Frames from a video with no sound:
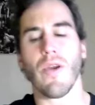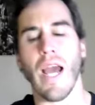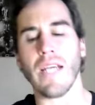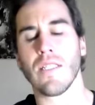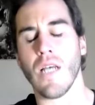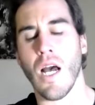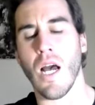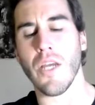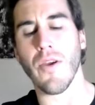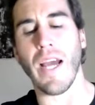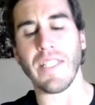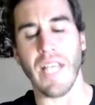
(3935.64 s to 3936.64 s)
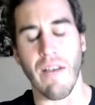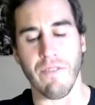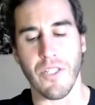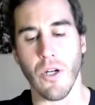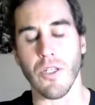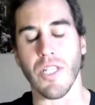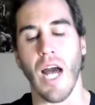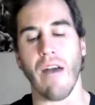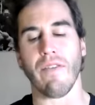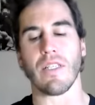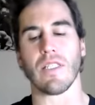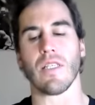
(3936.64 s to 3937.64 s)
guys have shirts,
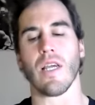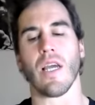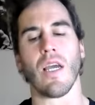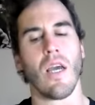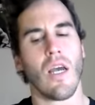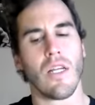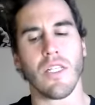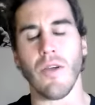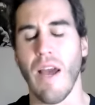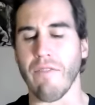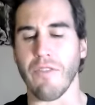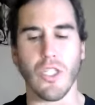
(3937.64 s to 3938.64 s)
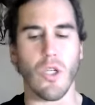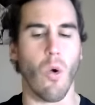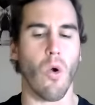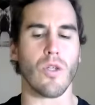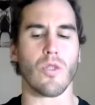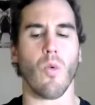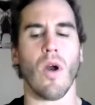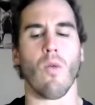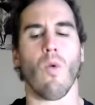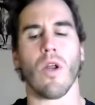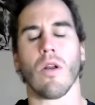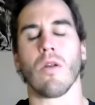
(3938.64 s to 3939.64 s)
obviously? Do you have shorts?
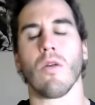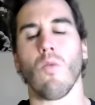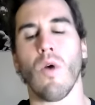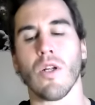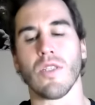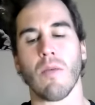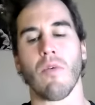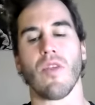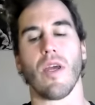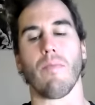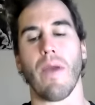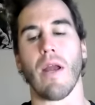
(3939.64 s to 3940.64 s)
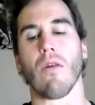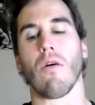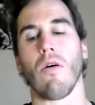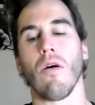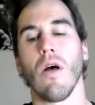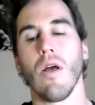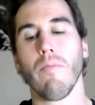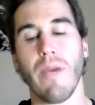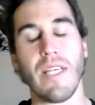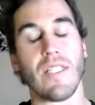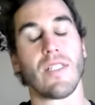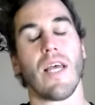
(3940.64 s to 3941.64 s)
What are some of the apparel
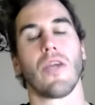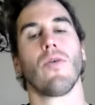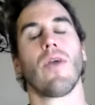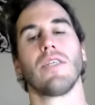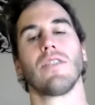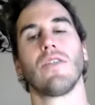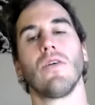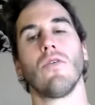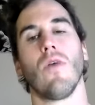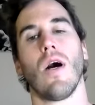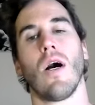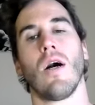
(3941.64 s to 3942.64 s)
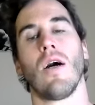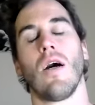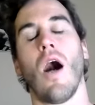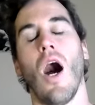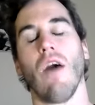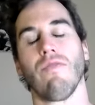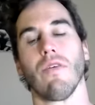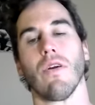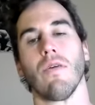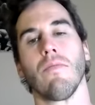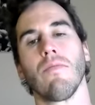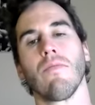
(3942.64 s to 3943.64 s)
pieces that you guys do offer?